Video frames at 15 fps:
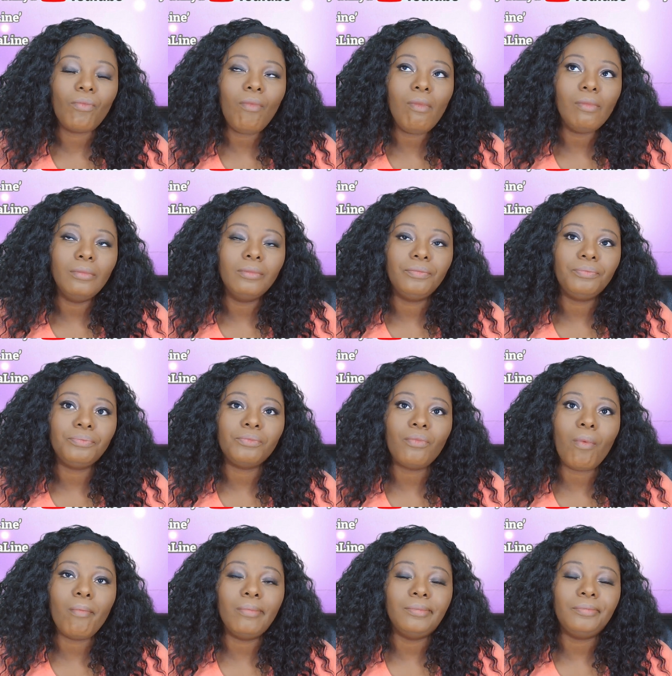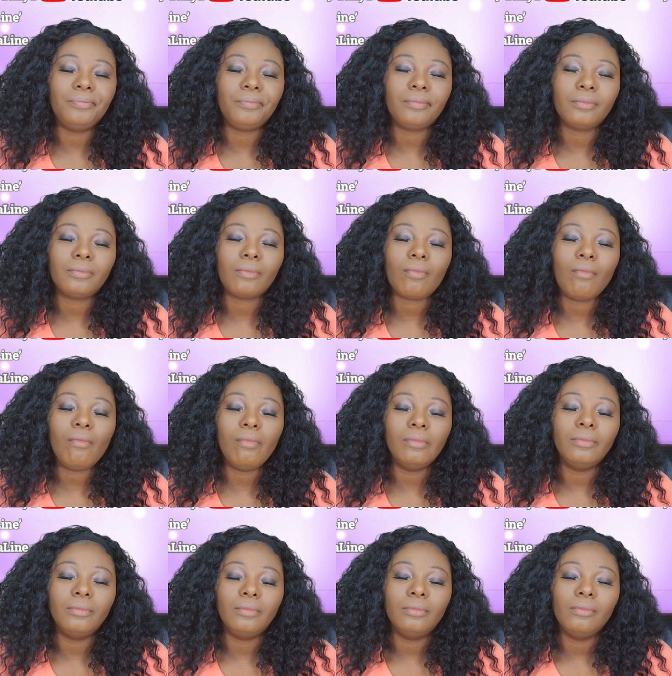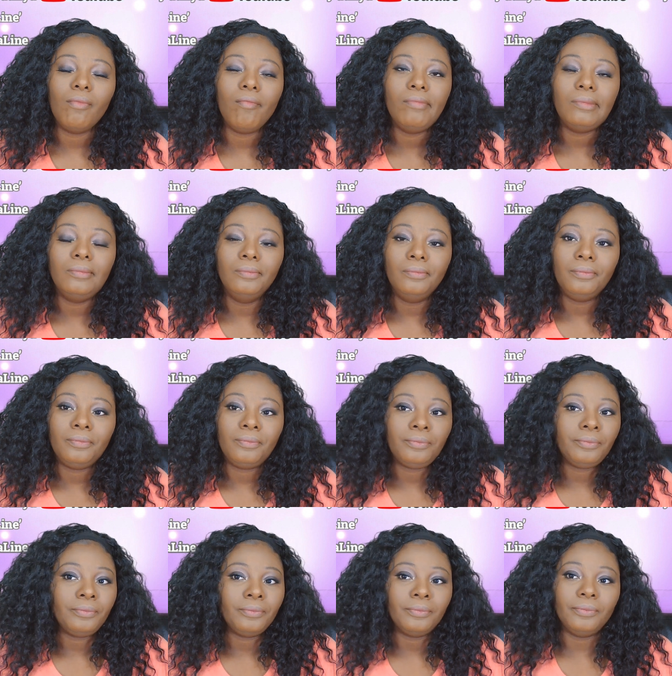(no one is talking)